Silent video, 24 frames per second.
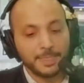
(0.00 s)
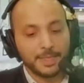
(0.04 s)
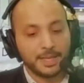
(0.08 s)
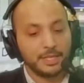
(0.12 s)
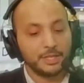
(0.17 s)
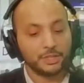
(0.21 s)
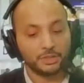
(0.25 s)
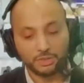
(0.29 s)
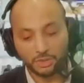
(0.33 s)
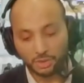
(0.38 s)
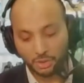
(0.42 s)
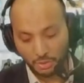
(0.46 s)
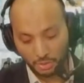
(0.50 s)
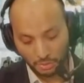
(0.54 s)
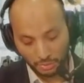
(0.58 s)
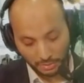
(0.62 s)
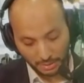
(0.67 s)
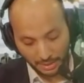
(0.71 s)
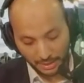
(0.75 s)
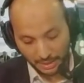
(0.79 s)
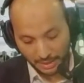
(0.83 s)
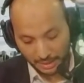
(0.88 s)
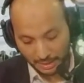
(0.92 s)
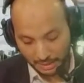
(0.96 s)
So
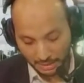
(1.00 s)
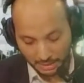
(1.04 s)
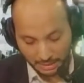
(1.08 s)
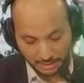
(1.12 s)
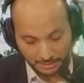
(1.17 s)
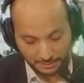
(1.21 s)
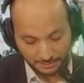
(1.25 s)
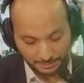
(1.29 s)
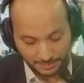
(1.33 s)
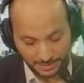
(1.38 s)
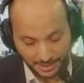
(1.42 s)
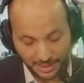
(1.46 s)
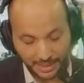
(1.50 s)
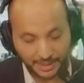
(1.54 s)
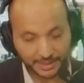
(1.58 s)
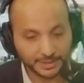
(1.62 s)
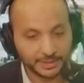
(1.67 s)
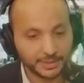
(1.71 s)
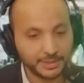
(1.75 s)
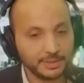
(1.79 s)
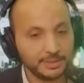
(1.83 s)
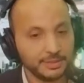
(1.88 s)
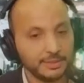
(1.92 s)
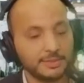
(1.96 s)
uh, the
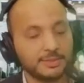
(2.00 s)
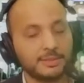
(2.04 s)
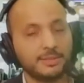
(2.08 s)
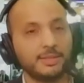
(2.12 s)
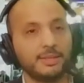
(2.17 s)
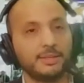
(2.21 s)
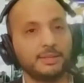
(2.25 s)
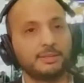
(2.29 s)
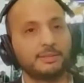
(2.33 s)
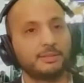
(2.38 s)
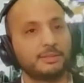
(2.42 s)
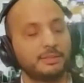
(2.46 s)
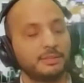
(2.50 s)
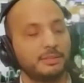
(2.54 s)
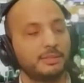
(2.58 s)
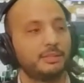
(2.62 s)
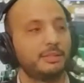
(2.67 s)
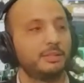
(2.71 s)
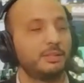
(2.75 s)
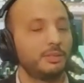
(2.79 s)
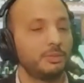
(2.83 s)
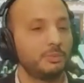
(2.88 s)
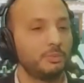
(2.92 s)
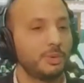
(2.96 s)
idea is that
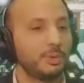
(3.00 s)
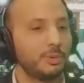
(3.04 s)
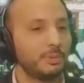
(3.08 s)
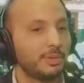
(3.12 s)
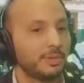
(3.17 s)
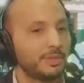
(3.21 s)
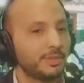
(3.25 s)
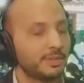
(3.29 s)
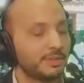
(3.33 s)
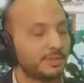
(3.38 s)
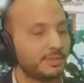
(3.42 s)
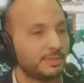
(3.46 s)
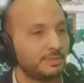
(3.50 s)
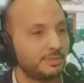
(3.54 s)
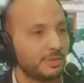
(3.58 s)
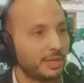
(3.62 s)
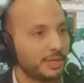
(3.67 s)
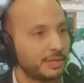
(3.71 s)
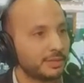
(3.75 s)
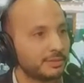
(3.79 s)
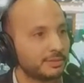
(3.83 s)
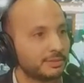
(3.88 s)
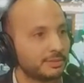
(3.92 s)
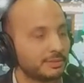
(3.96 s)
uh, we want this
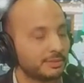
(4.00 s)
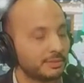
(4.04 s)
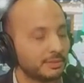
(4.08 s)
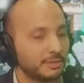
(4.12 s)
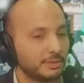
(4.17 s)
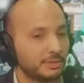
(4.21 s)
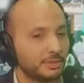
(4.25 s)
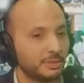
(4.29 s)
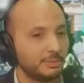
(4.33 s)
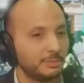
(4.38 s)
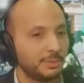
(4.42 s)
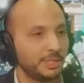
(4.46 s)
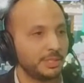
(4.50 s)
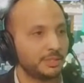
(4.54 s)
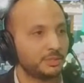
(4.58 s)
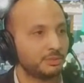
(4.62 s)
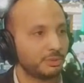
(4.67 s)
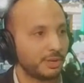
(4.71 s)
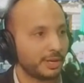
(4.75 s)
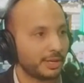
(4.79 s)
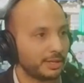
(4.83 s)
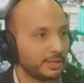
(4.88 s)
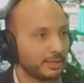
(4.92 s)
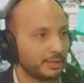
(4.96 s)
device to be
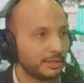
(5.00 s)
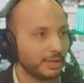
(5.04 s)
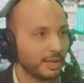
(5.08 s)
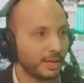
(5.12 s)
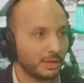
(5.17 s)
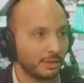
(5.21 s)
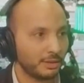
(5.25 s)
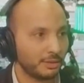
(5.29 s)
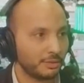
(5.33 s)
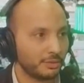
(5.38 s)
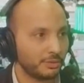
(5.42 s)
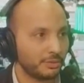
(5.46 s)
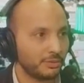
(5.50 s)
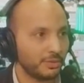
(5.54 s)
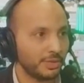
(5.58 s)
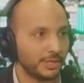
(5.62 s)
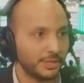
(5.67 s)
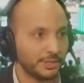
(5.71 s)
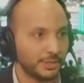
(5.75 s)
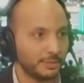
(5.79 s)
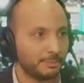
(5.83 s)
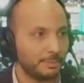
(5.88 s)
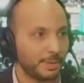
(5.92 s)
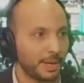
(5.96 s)
tracking health in
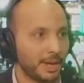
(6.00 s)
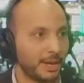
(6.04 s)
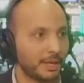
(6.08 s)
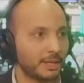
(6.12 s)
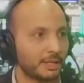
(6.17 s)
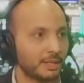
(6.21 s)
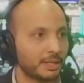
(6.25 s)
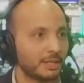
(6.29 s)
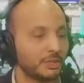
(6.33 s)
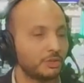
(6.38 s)
the back,